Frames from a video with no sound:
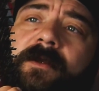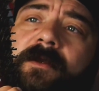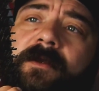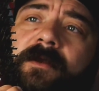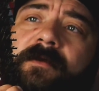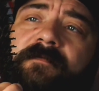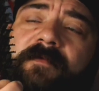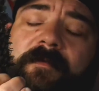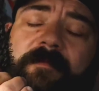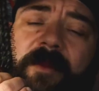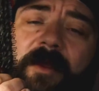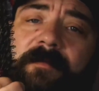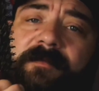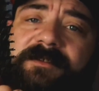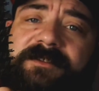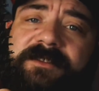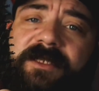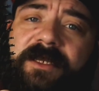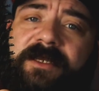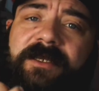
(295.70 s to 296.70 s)
if I'm not
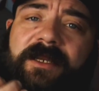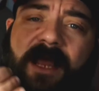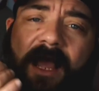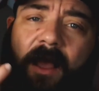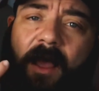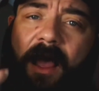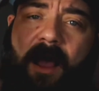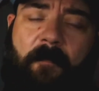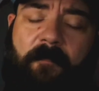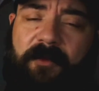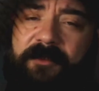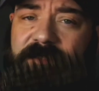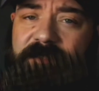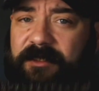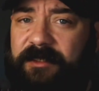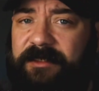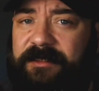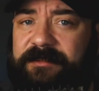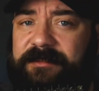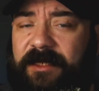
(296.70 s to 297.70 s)
mistaken. I'll put the
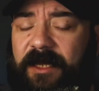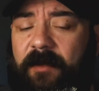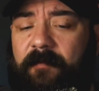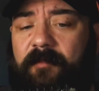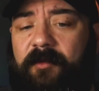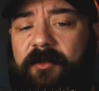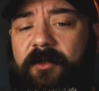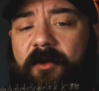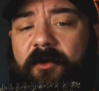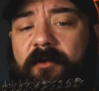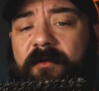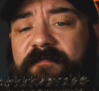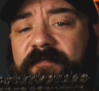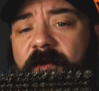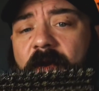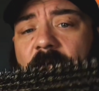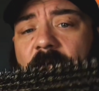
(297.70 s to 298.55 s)
link down below if